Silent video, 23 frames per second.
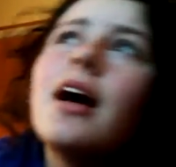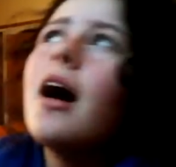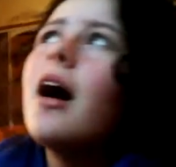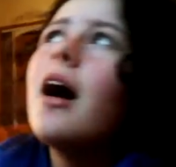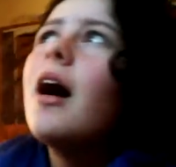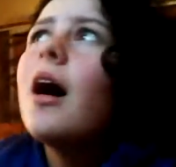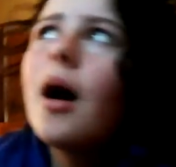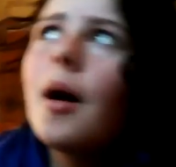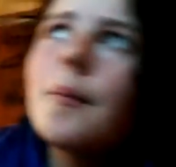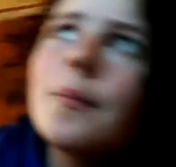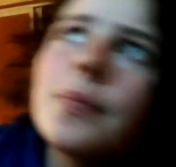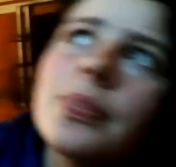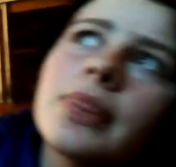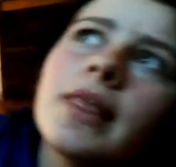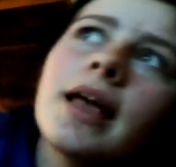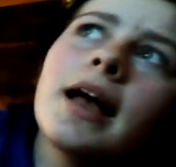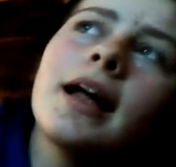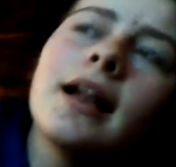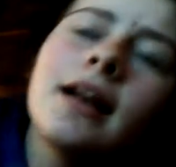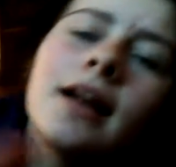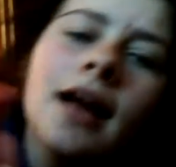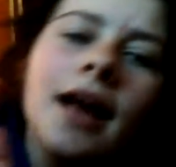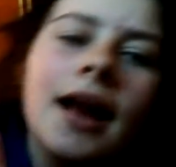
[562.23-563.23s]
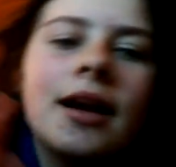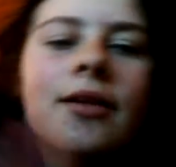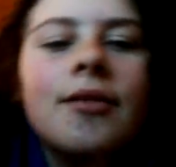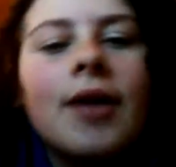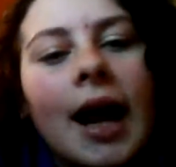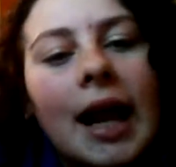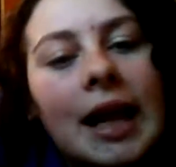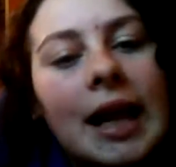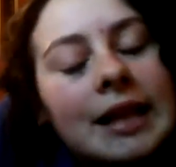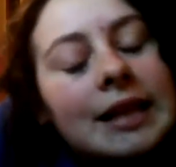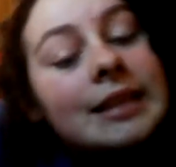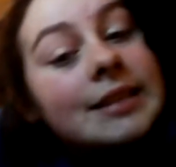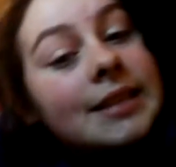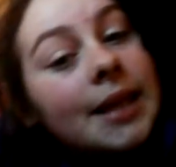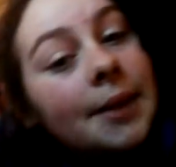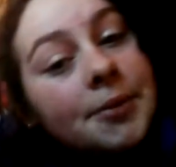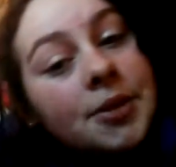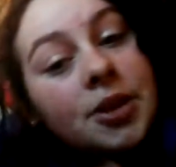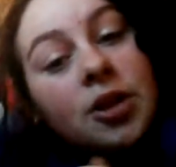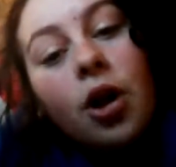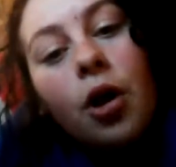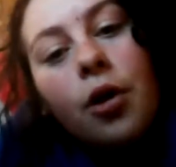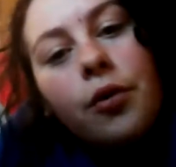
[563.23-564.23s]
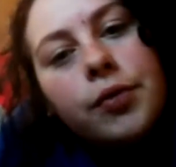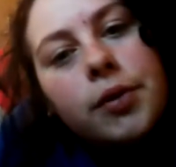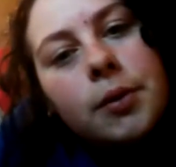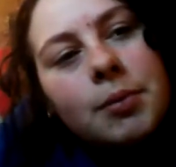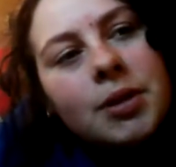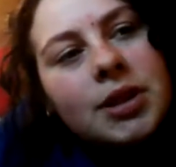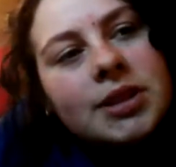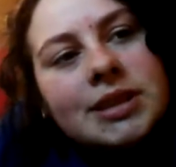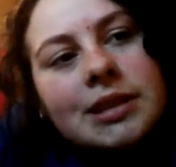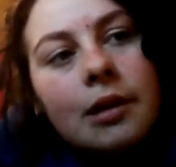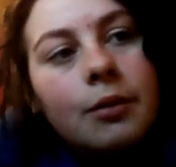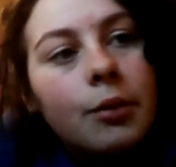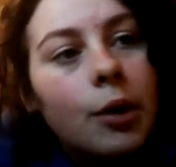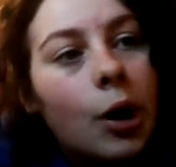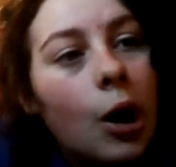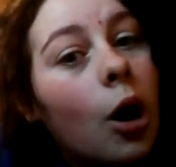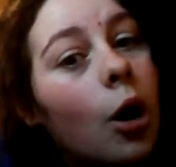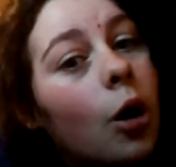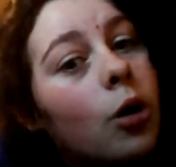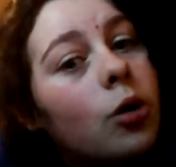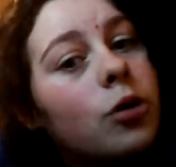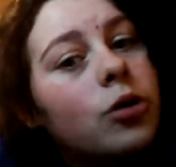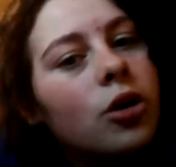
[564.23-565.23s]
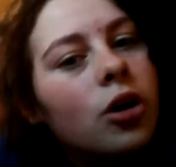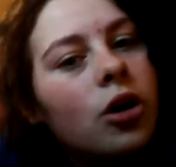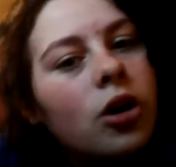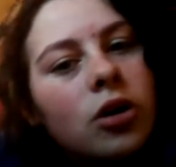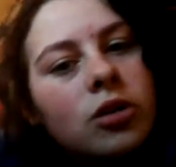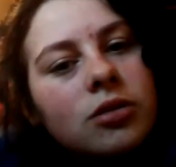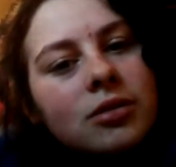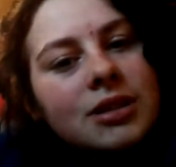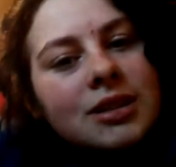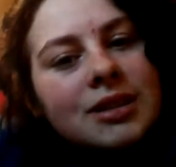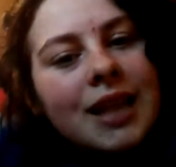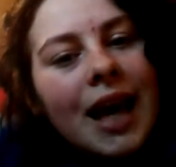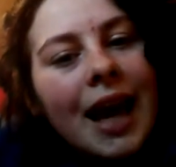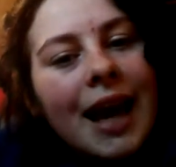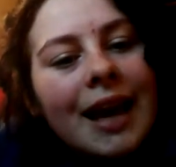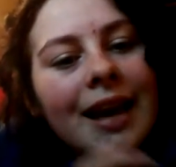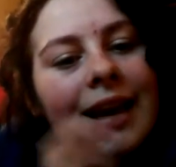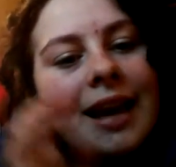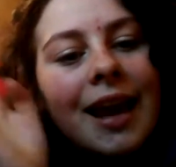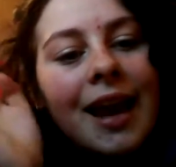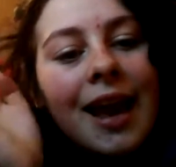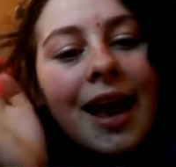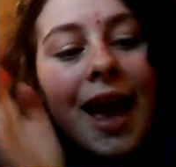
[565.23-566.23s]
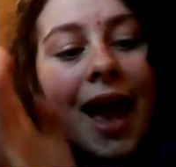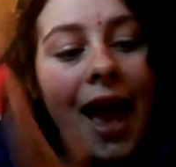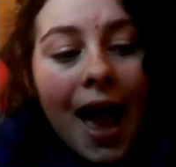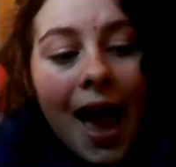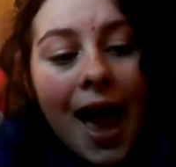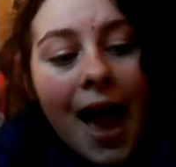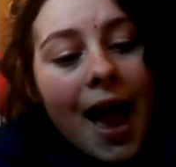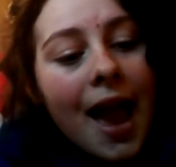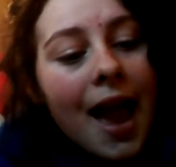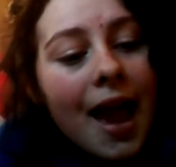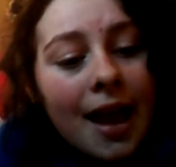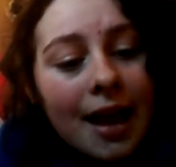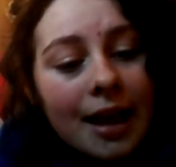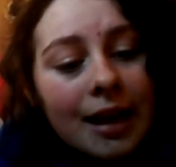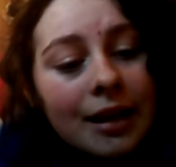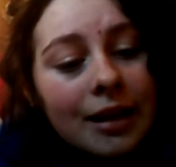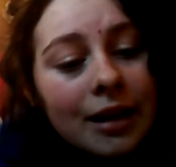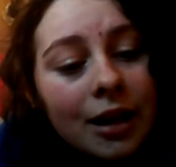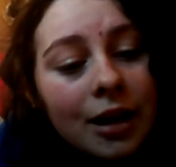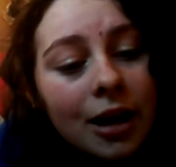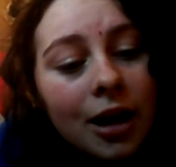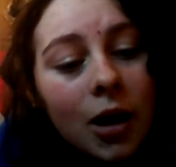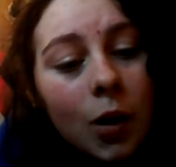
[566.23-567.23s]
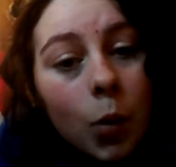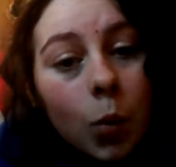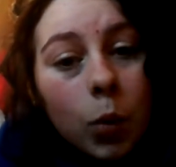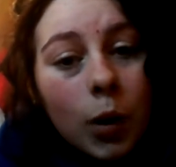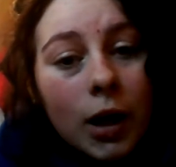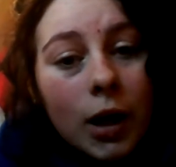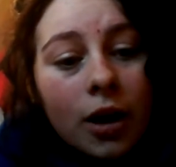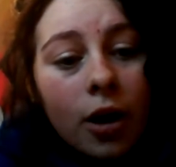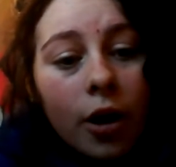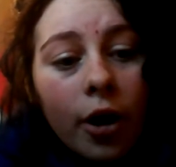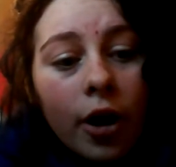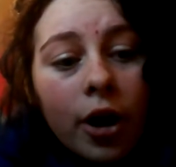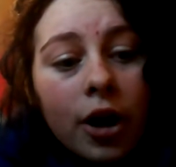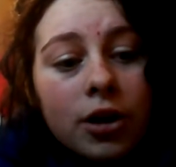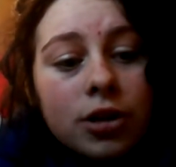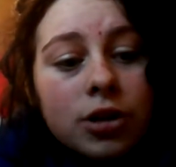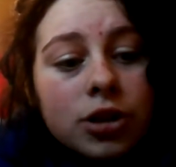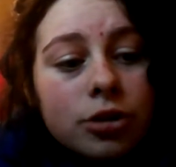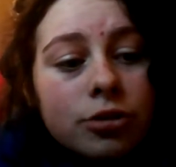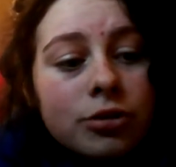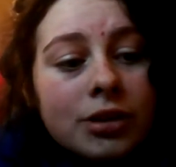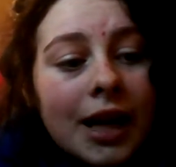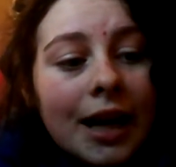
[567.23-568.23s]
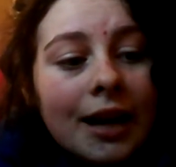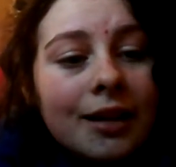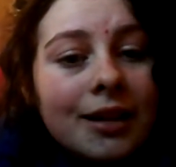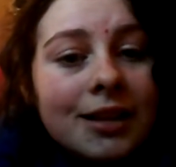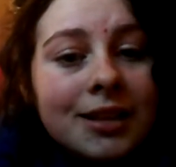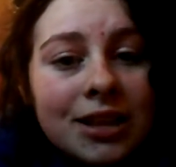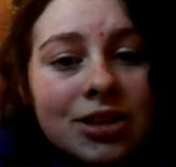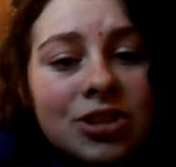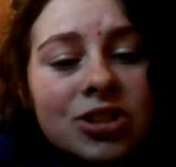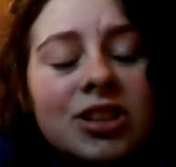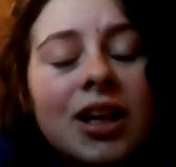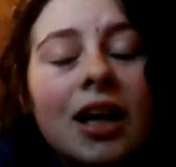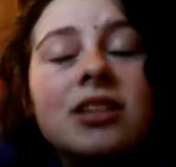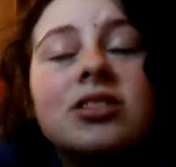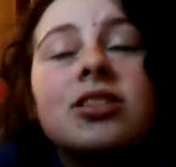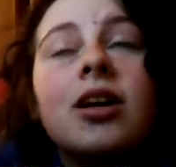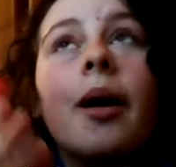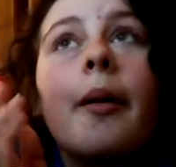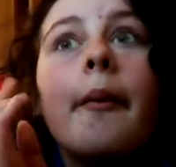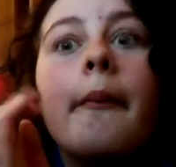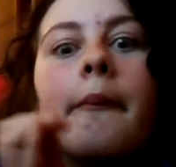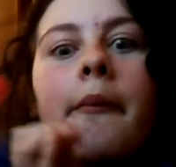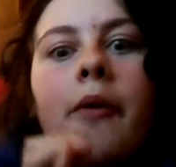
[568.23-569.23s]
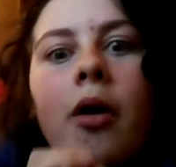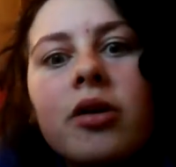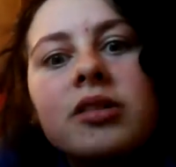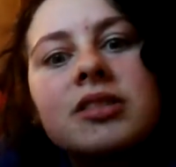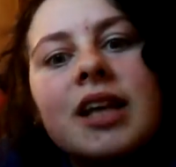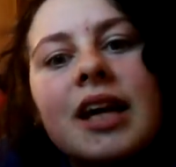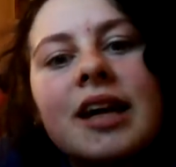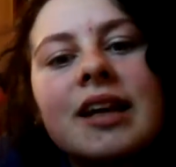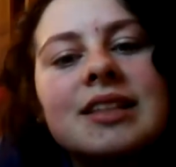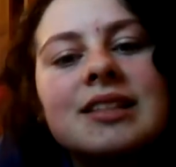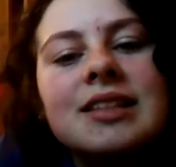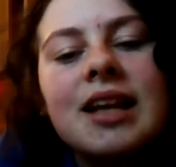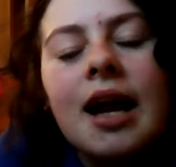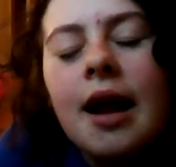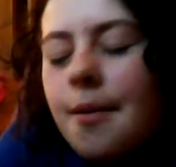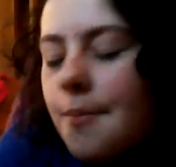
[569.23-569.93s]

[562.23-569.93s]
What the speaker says: And anyway, I accepted all of them because they were all girls saying, hey, we heard you were dating such and such. I'm not saying his